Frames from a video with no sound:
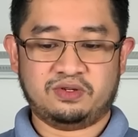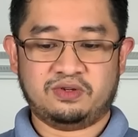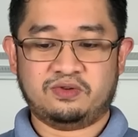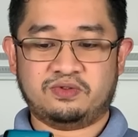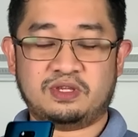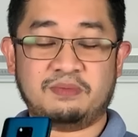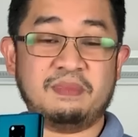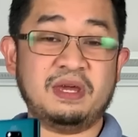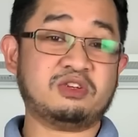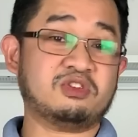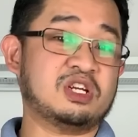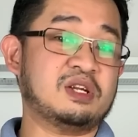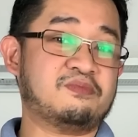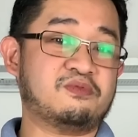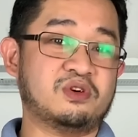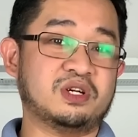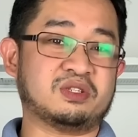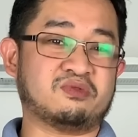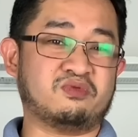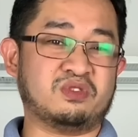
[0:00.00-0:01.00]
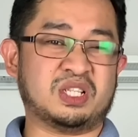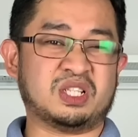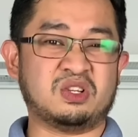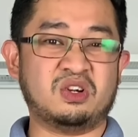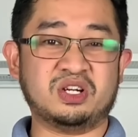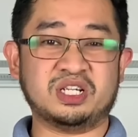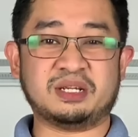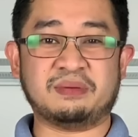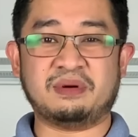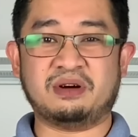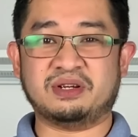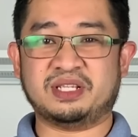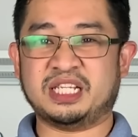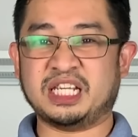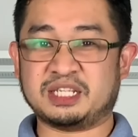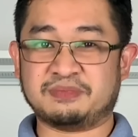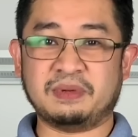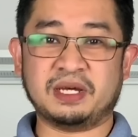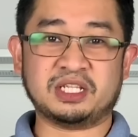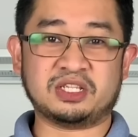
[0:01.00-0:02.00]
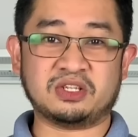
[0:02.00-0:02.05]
The Mate 20 Pro was launched about 6 months